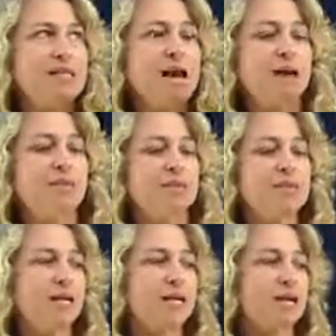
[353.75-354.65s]
times
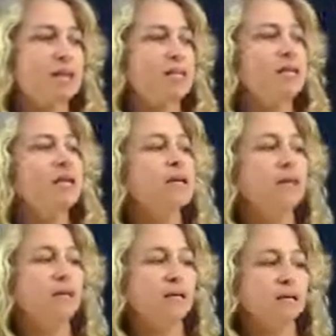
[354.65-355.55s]
6.
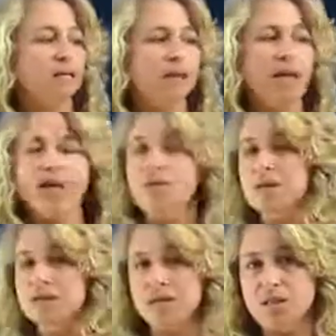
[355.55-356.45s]
We can't
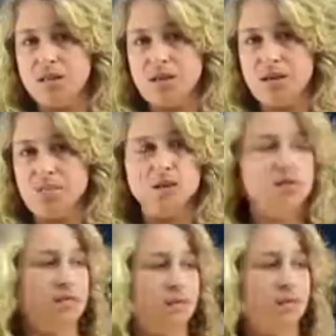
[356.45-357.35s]
cross this one out
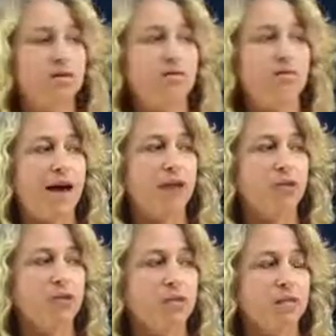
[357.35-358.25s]
because here's a fact
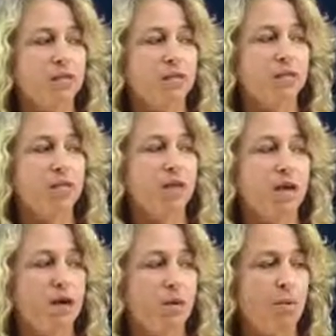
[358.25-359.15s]
we'll still need to
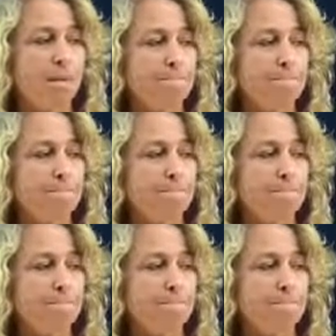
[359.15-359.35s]
know.